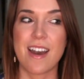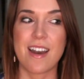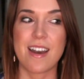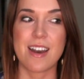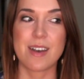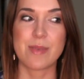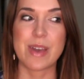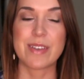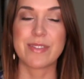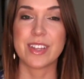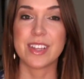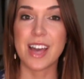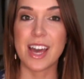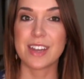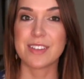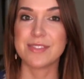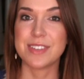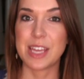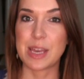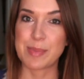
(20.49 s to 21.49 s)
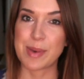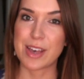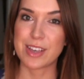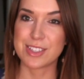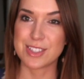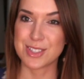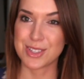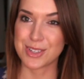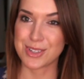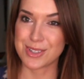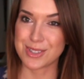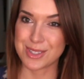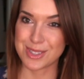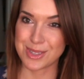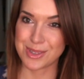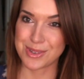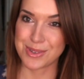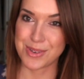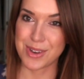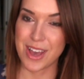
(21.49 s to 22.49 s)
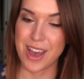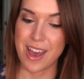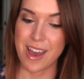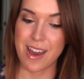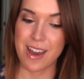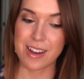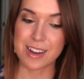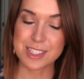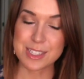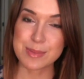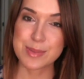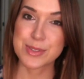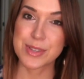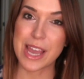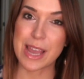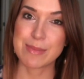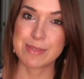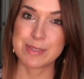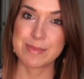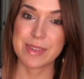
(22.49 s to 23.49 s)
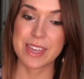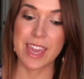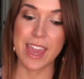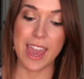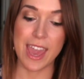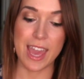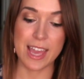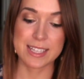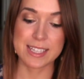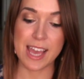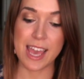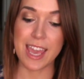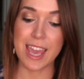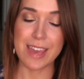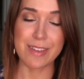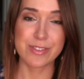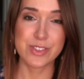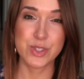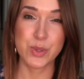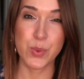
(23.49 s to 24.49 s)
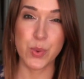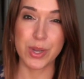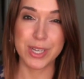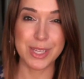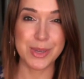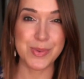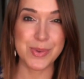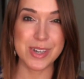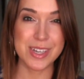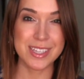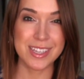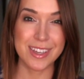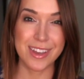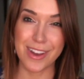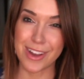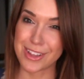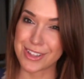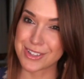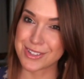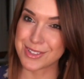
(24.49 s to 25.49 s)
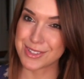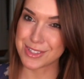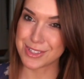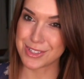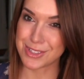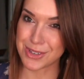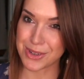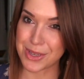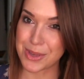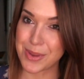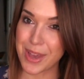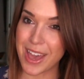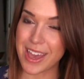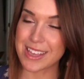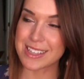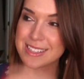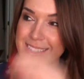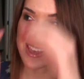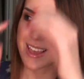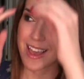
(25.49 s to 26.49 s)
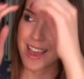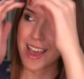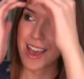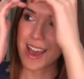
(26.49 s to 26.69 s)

Um, I have a lot of nail polish girls who are subscribed to me, and I have twenty-one colors to show you guys.